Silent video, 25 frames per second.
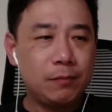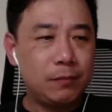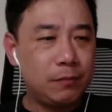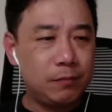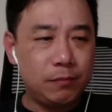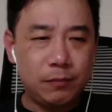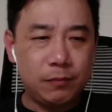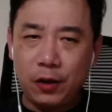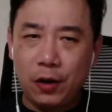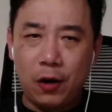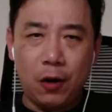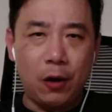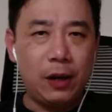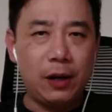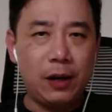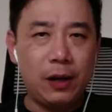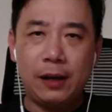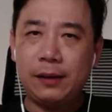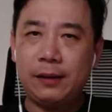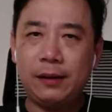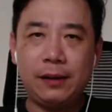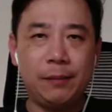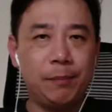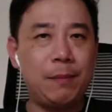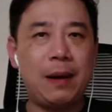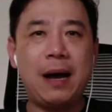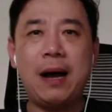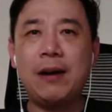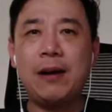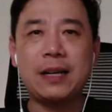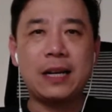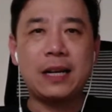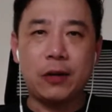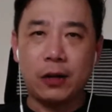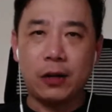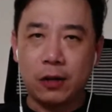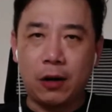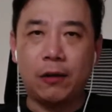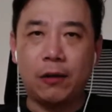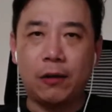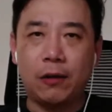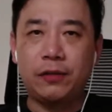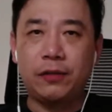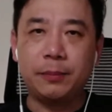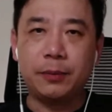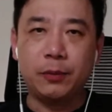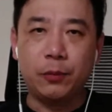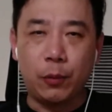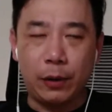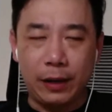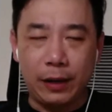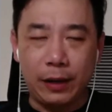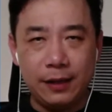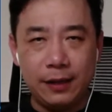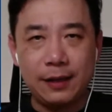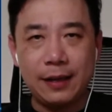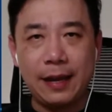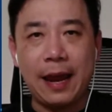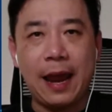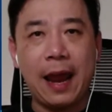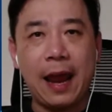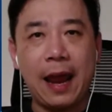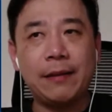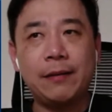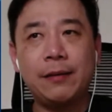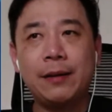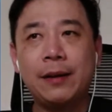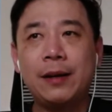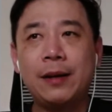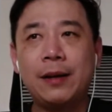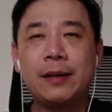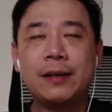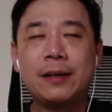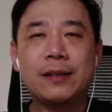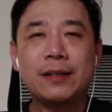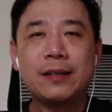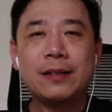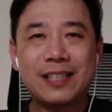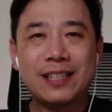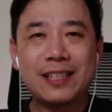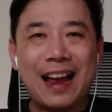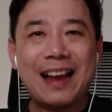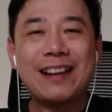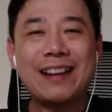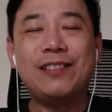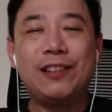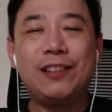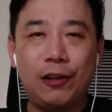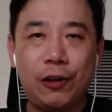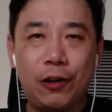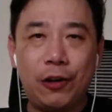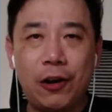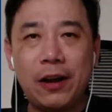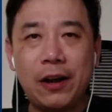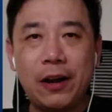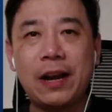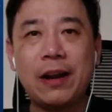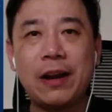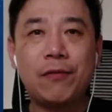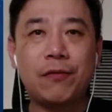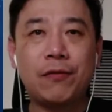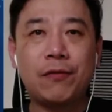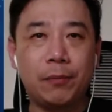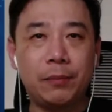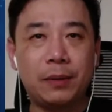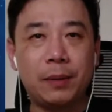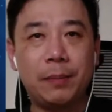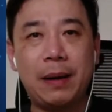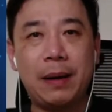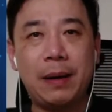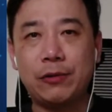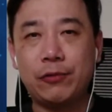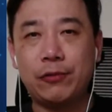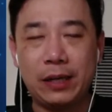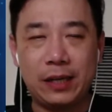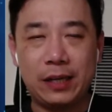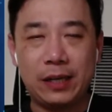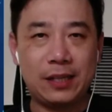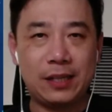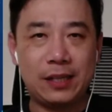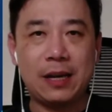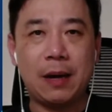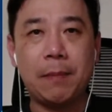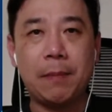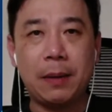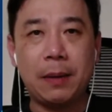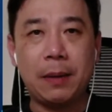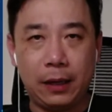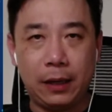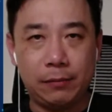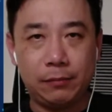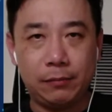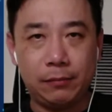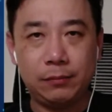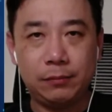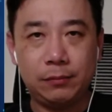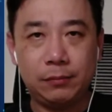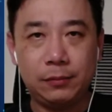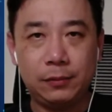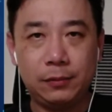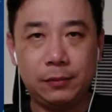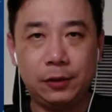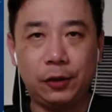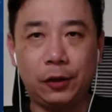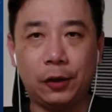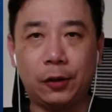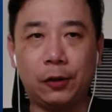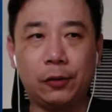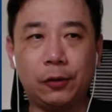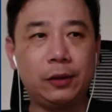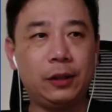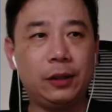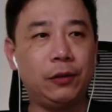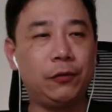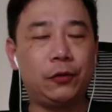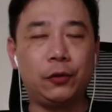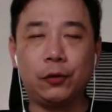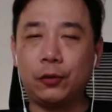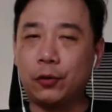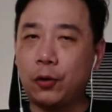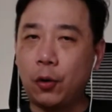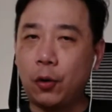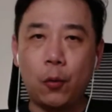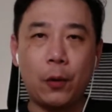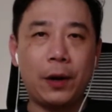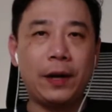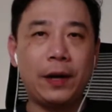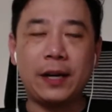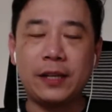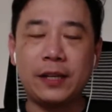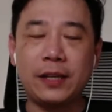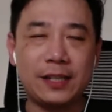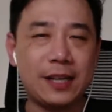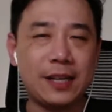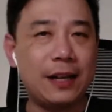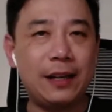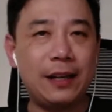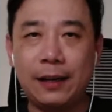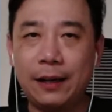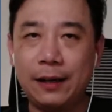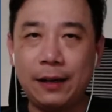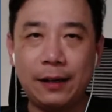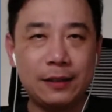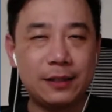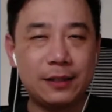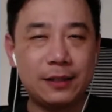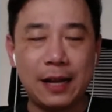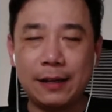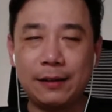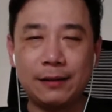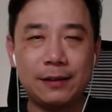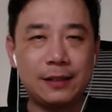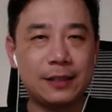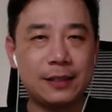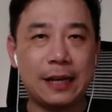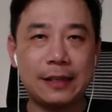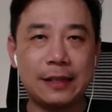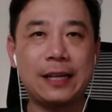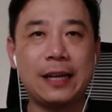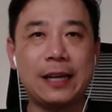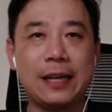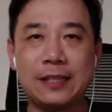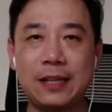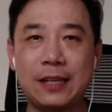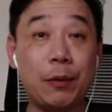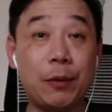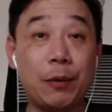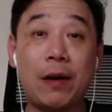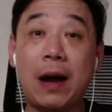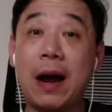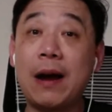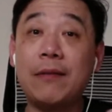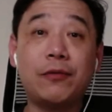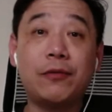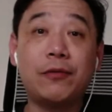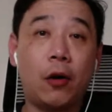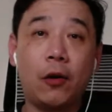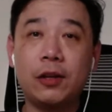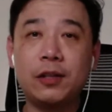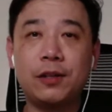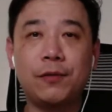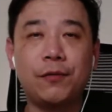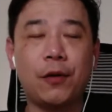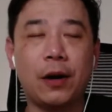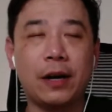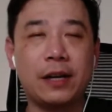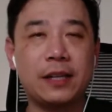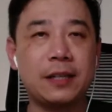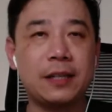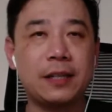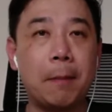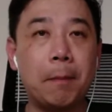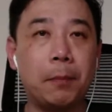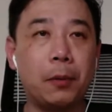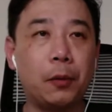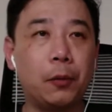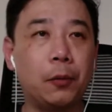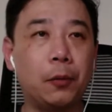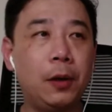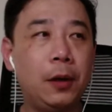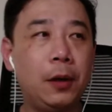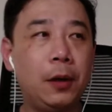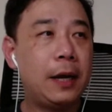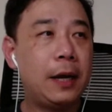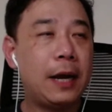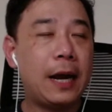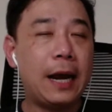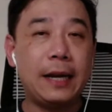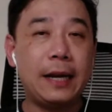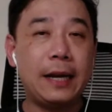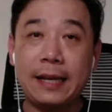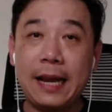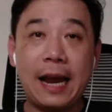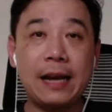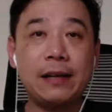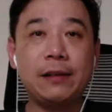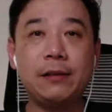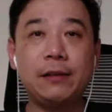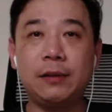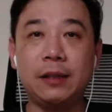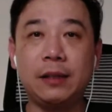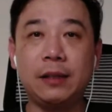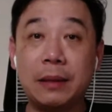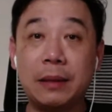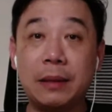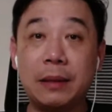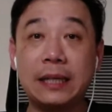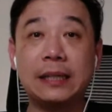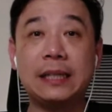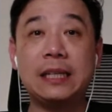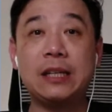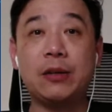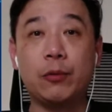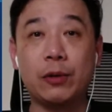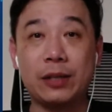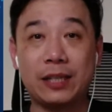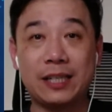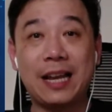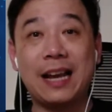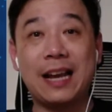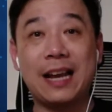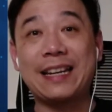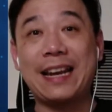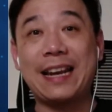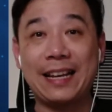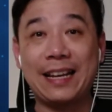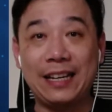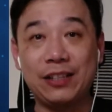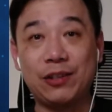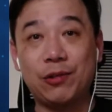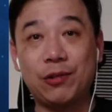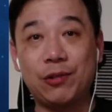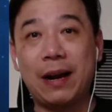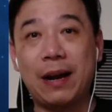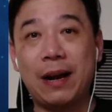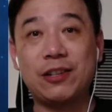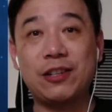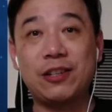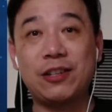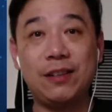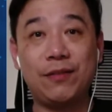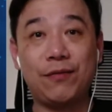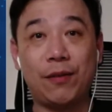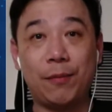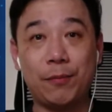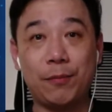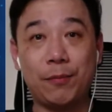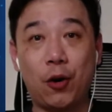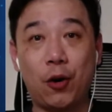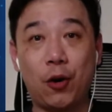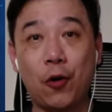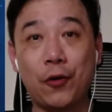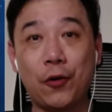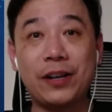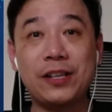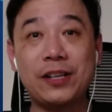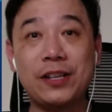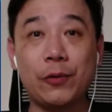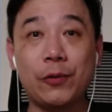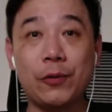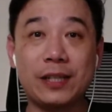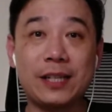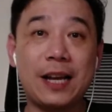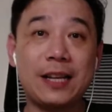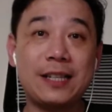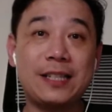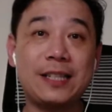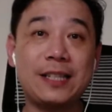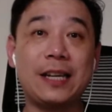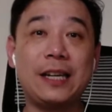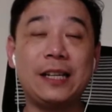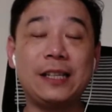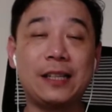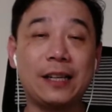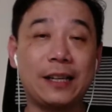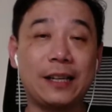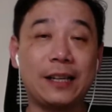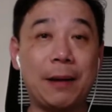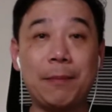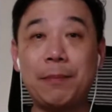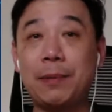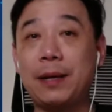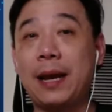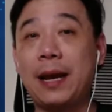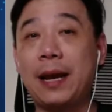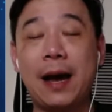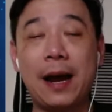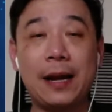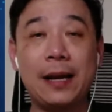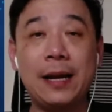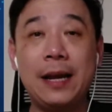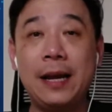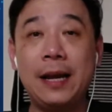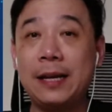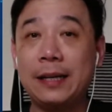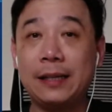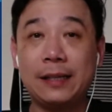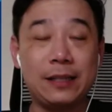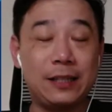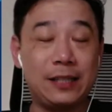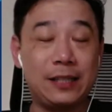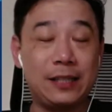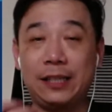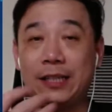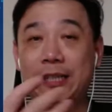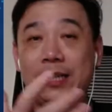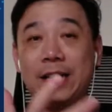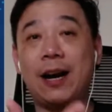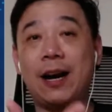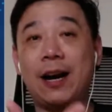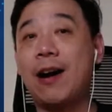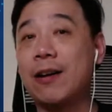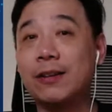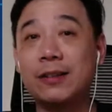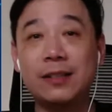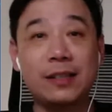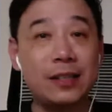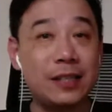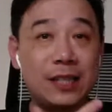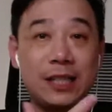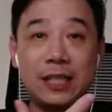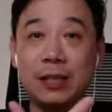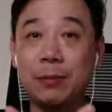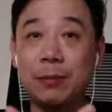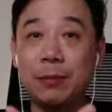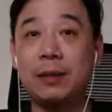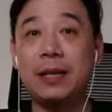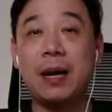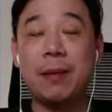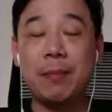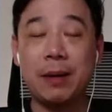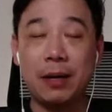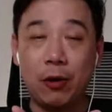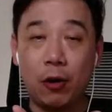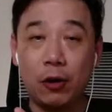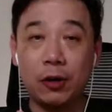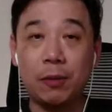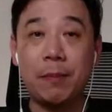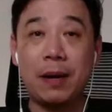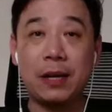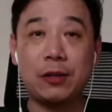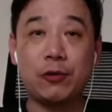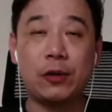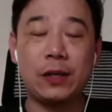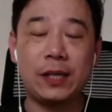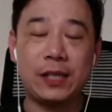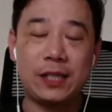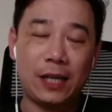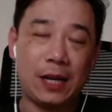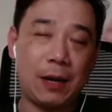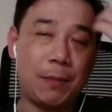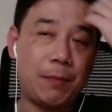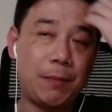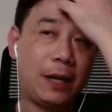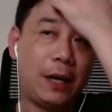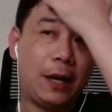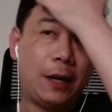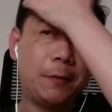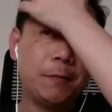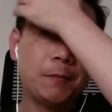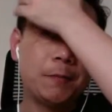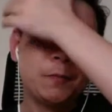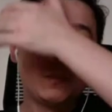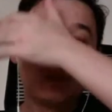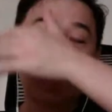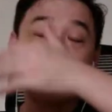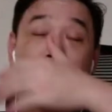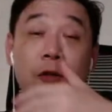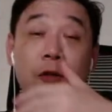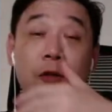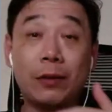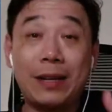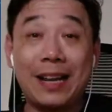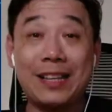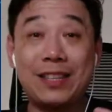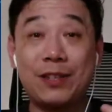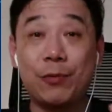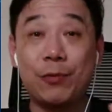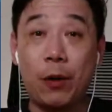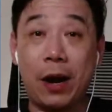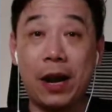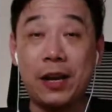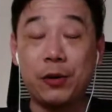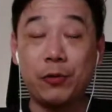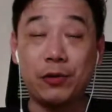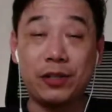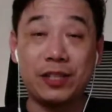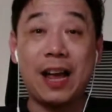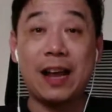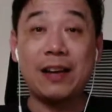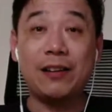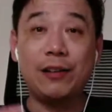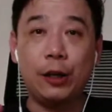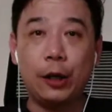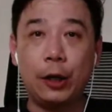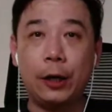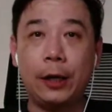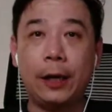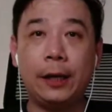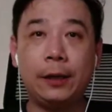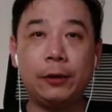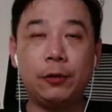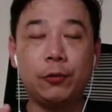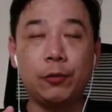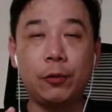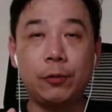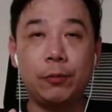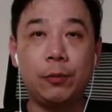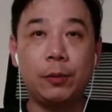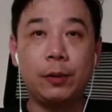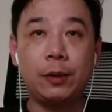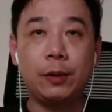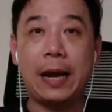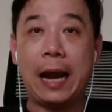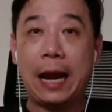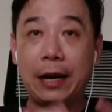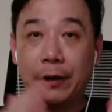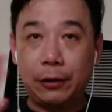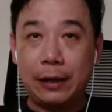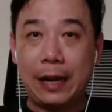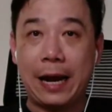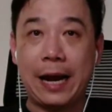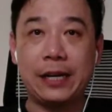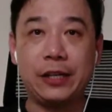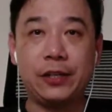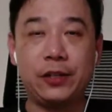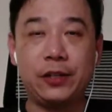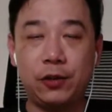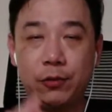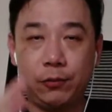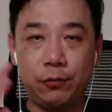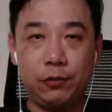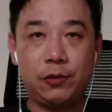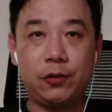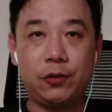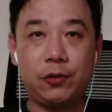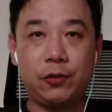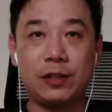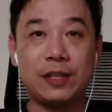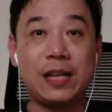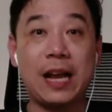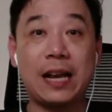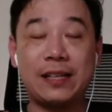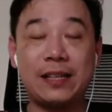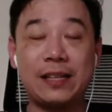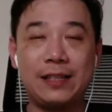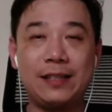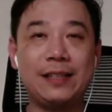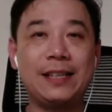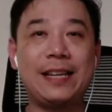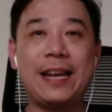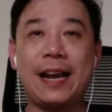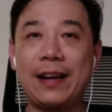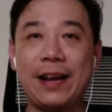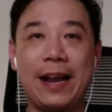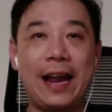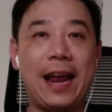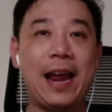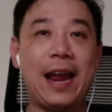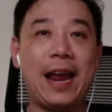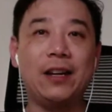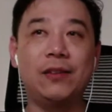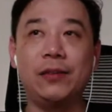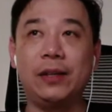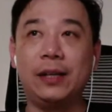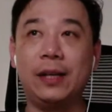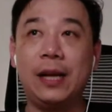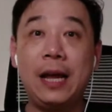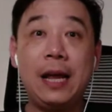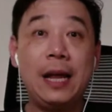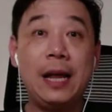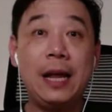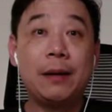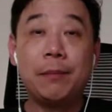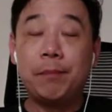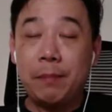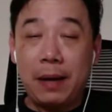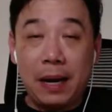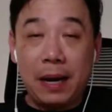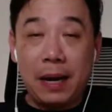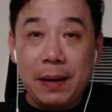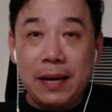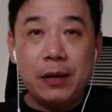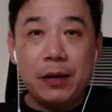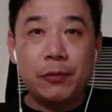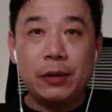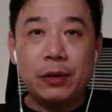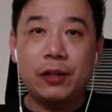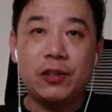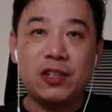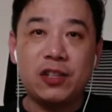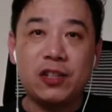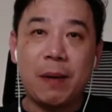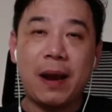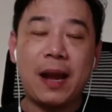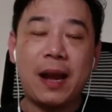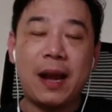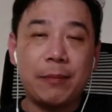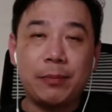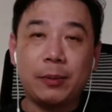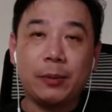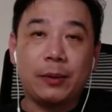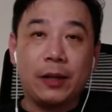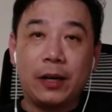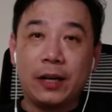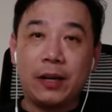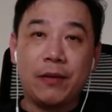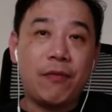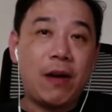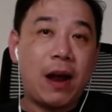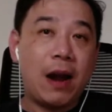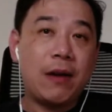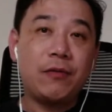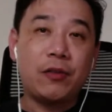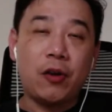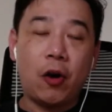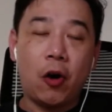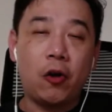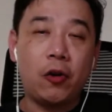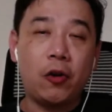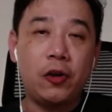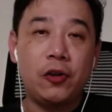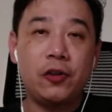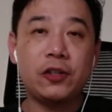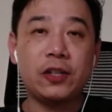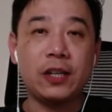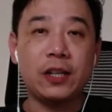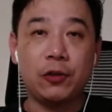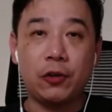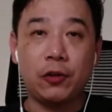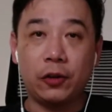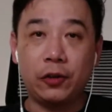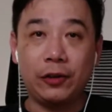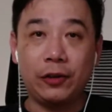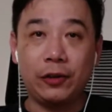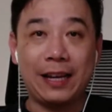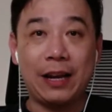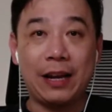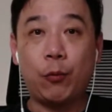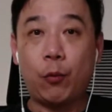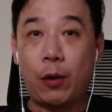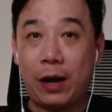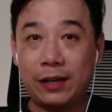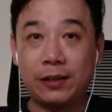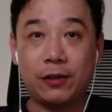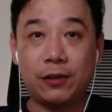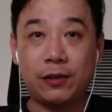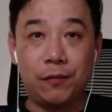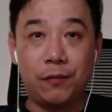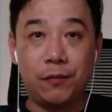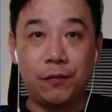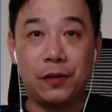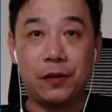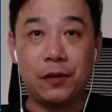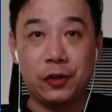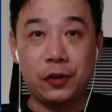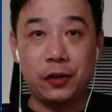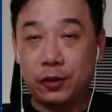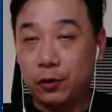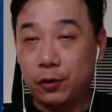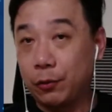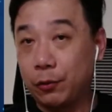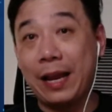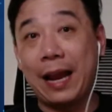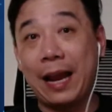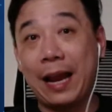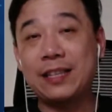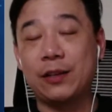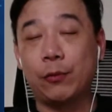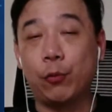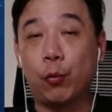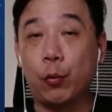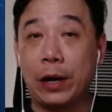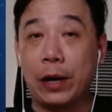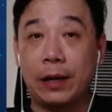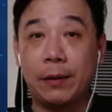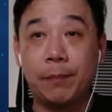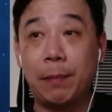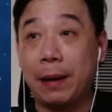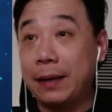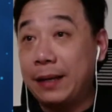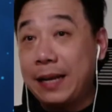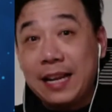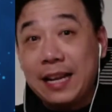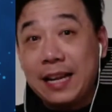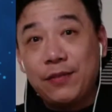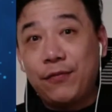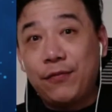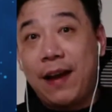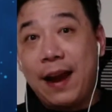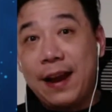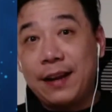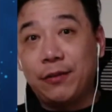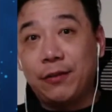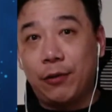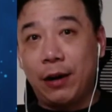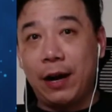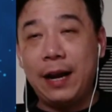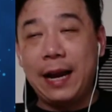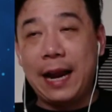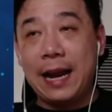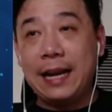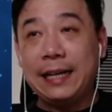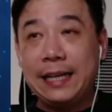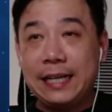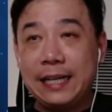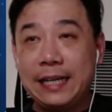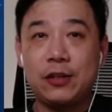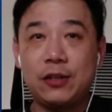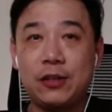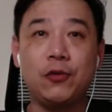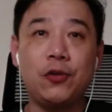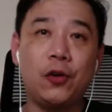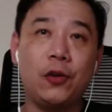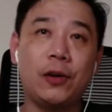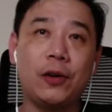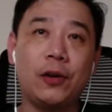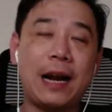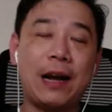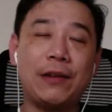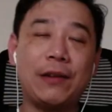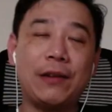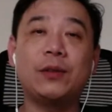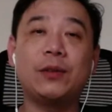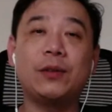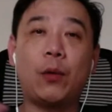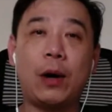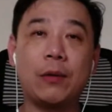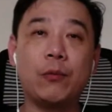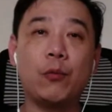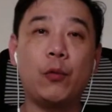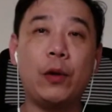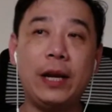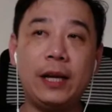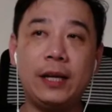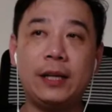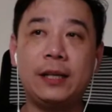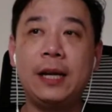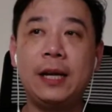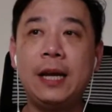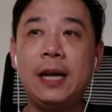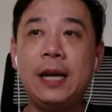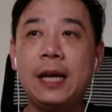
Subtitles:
an amount that you're comfortable with and start learning from the metrics coming in. If you go in and start learning, start testing with $5, for example, and that immediately you will start getting interactions from your audience. You will start seeing the KPI, the CTR, the CPM, and all the metrics coming in. So that's where you start learning to analyze, to start get a hang of it. Maybe you need to spend up to $35 in order to get one conversion. So that's a week, but that's fine, right? At least you know that after 1 week,